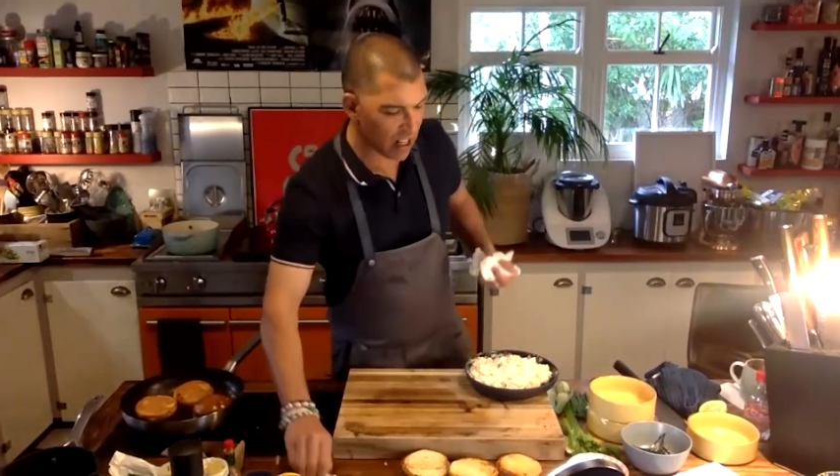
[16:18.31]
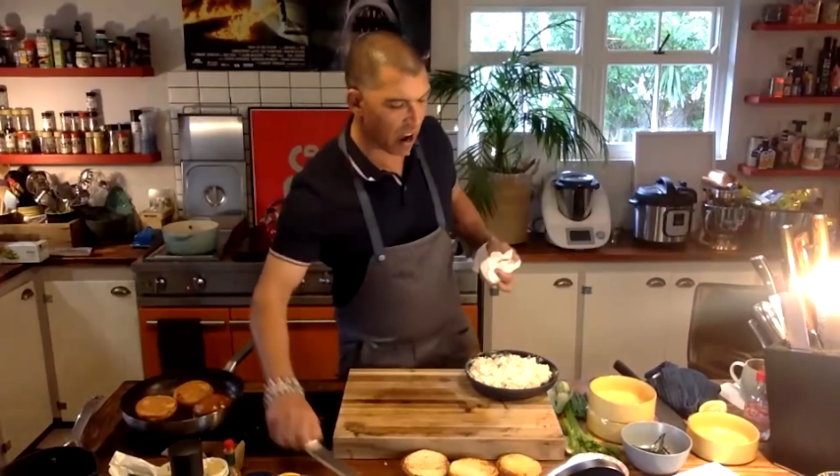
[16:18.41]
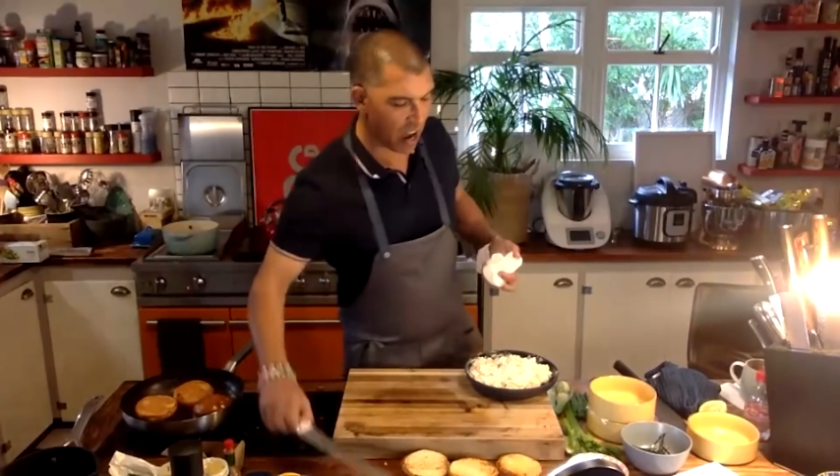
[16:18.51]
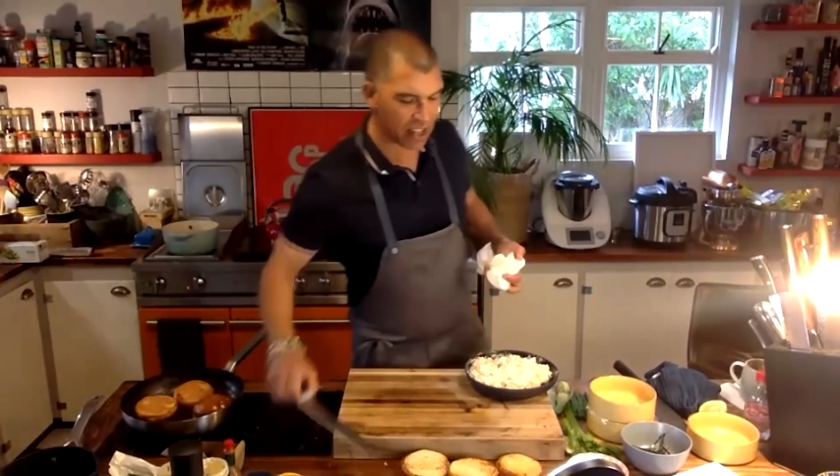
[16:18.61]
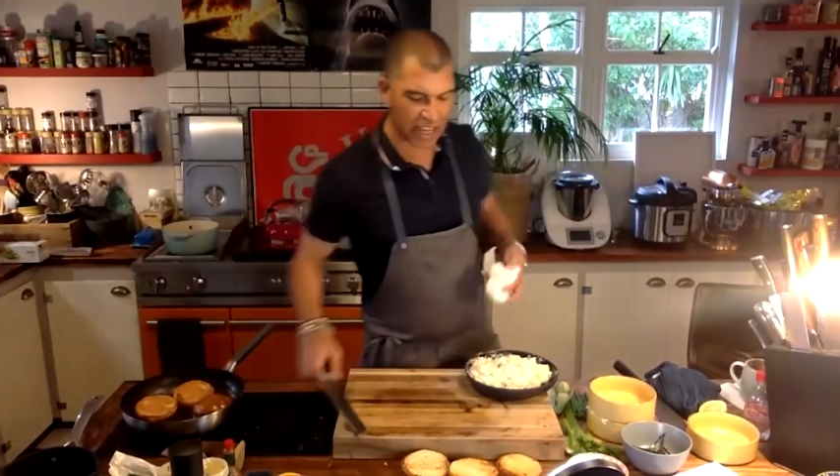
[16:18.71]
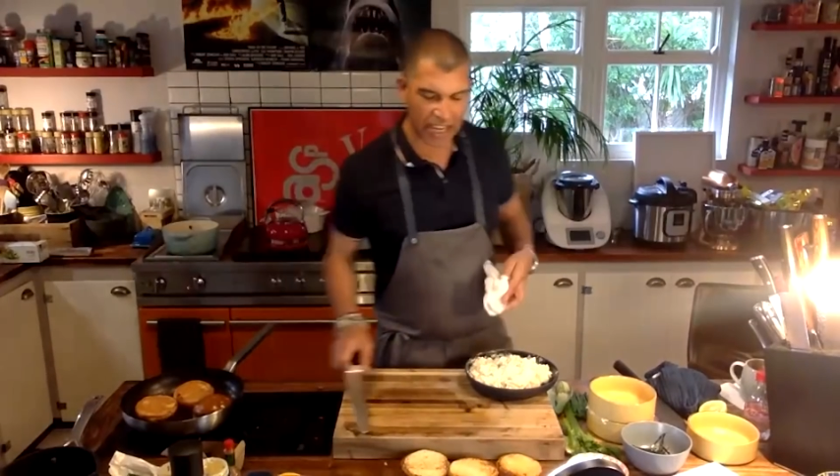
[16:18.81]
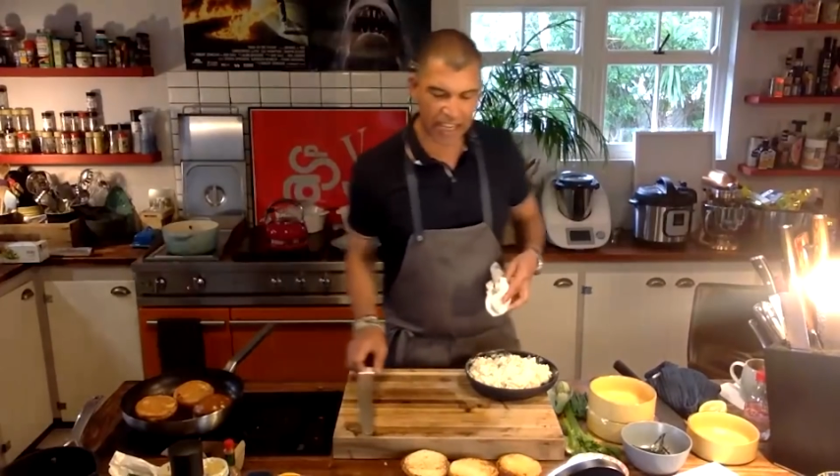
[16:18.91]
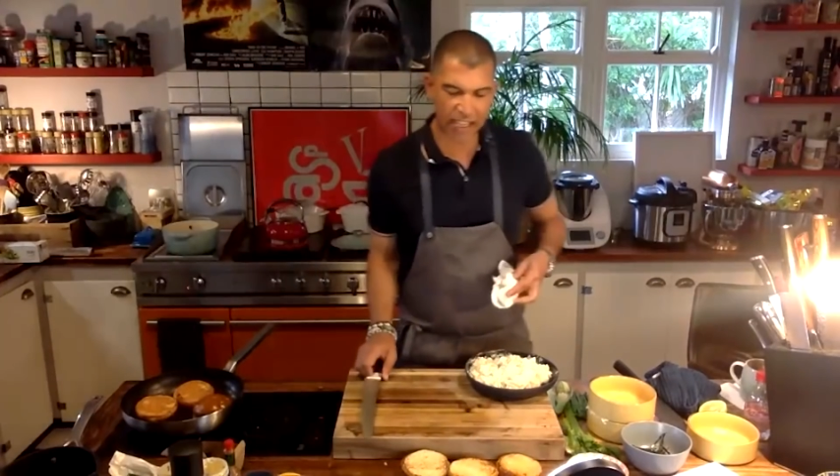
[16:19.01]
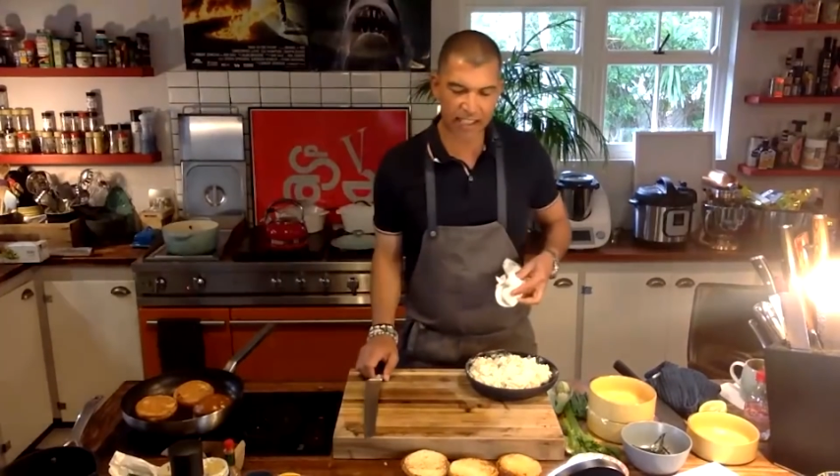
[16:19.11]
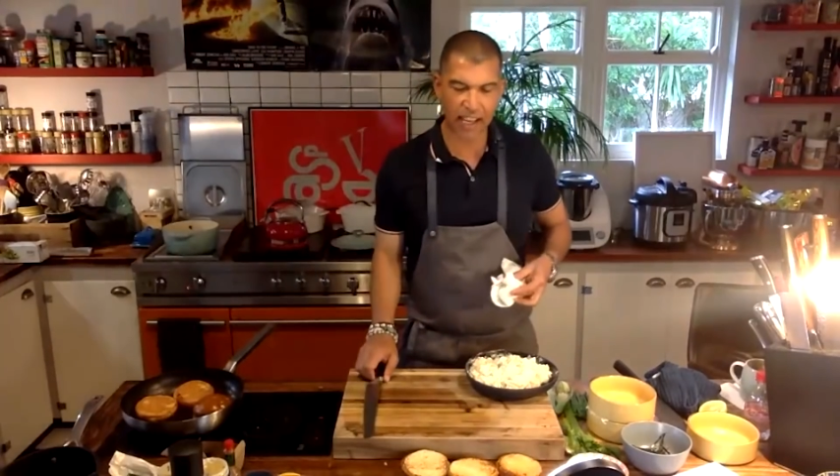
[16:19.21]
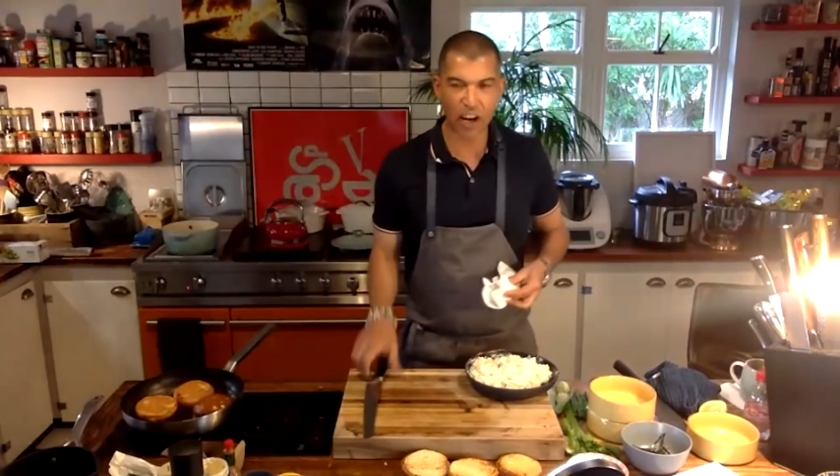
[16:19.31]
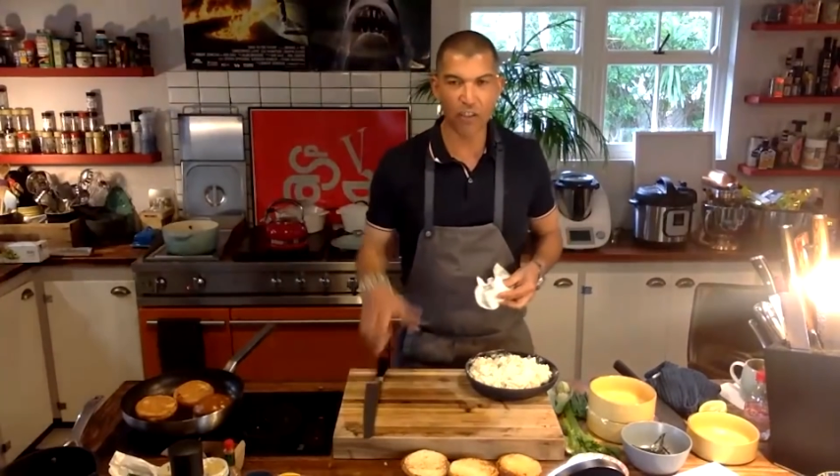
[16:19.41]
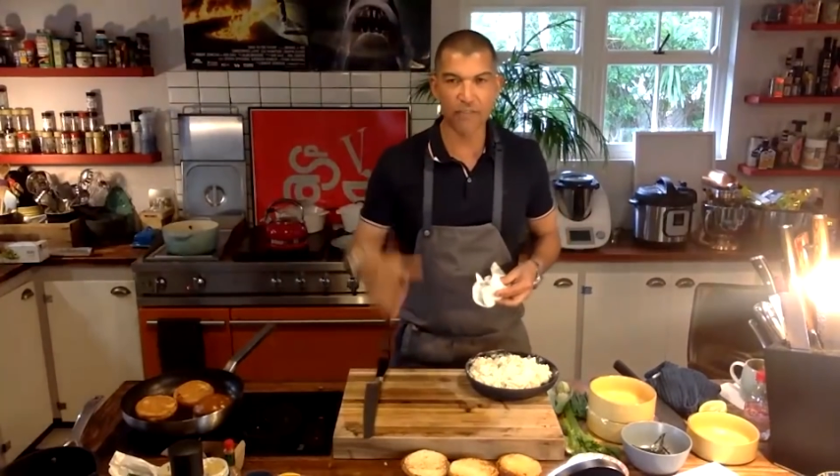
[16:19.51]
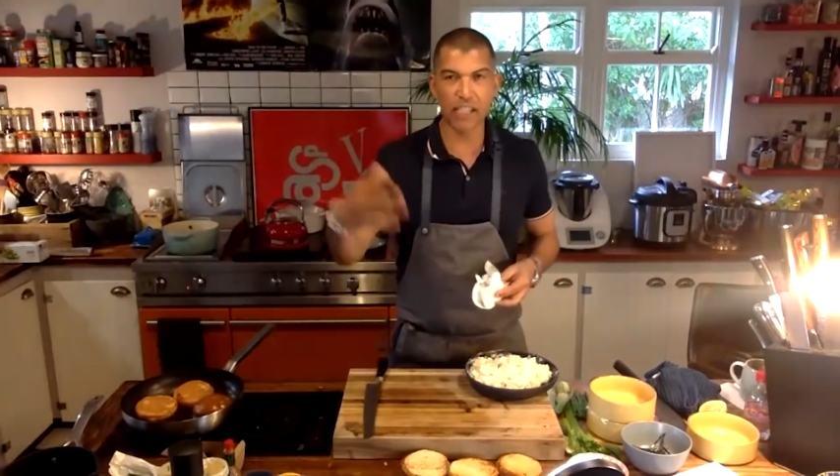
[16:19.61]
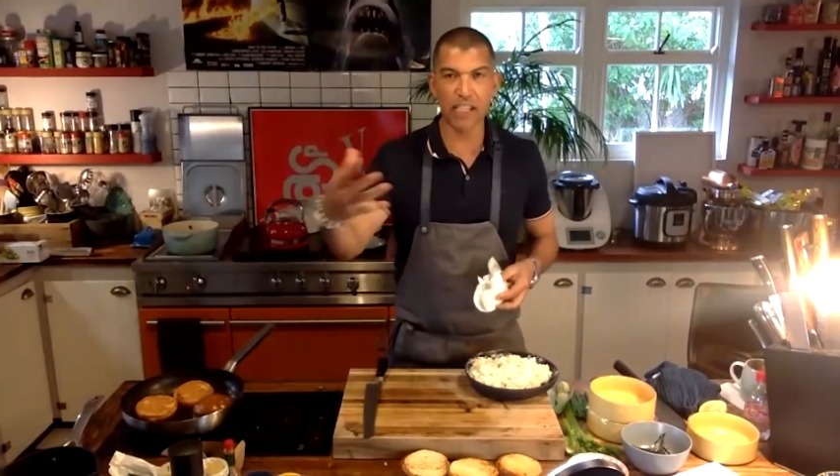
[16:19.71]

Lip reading: how they obviously